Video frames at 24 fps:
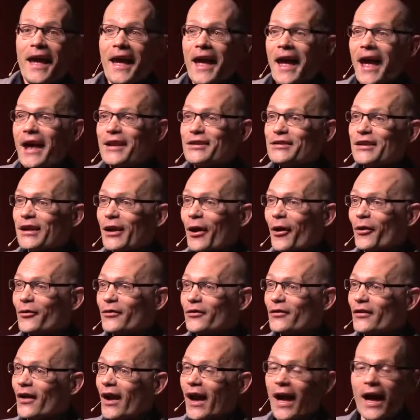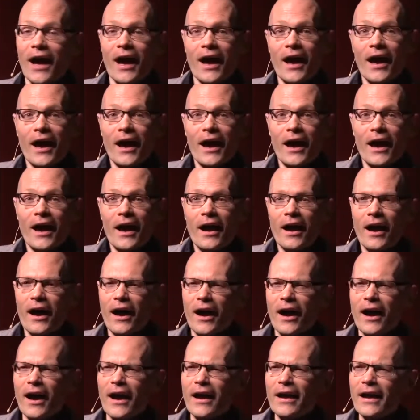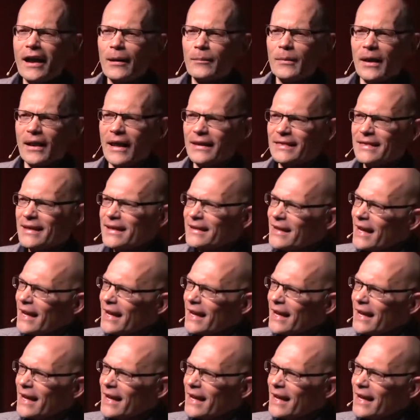And she goes, yeah, man, I think